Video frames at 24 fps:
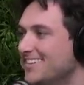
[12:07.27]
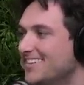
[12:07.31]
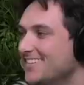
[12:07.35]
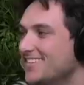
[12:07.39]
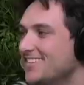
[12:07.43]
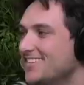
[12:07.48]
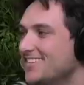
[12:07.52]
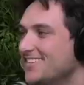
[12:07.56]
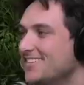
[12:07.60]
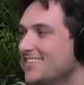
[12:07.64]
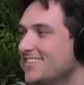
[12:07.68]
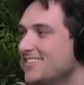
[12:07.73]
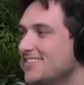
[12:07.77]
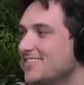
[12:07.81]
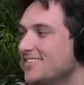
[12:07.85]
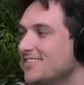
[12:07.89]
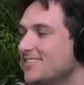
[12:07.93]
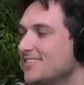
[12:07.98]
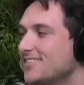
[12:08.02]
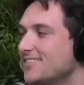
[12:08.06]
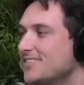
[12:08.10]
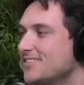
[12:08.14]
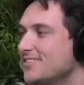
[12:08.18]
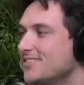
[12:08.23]

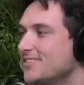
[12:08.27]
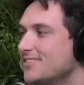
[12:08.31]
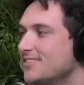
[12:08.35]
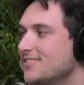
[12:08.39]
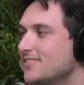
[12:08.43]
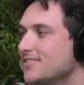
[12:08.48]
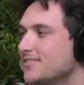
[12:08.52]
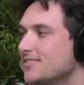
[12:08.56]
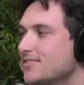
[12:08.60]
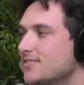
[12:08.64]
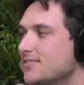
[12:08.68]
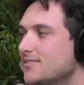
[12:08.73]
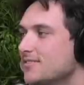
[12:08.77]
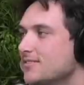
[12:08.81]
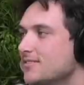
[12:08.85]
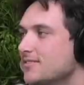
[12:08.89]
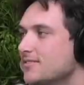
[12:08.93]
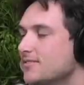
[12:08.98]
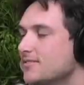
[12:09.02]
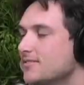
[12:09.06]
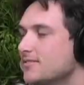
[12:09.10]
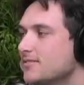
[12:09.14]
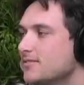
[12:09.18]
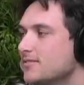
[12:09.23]

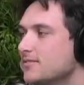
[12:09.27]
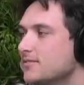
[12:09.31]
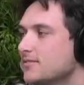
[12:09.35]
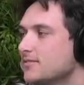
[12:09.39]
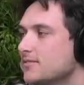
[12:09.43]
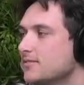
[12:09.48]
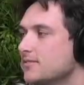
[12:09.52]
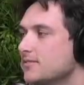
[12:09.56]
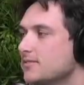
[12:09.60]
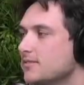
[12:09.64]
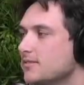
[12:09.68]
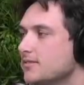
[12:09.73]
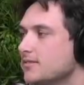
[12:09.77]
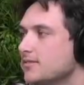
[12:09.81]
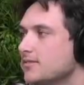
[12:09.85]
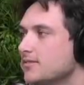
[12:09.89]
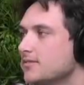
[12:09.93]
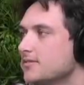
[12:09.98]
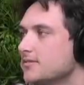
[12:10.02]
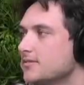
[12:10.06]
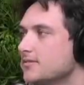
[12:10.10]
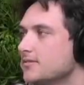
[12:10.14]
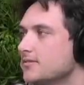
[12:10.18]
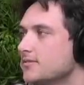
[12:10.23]

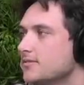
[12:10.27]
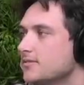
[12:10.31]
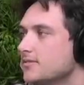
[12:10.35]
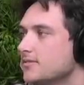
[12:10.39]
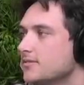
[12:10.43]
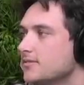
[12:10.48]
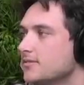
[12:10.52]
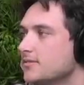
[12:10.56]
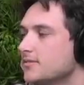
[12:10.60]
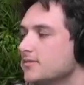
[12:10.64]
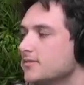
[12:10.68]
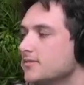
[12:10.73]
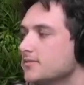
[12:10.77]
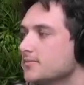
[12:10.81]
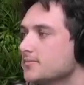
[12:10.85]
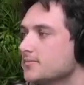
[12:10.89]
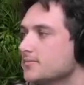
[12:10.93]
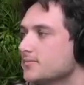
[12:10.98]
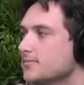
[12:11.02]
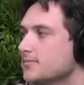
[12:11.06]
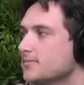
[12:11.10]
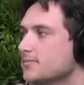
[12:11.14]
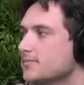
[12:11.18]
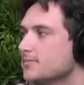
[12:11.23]

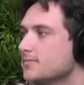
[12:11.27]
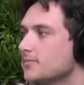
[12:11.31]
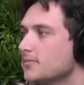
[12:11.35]
(silent)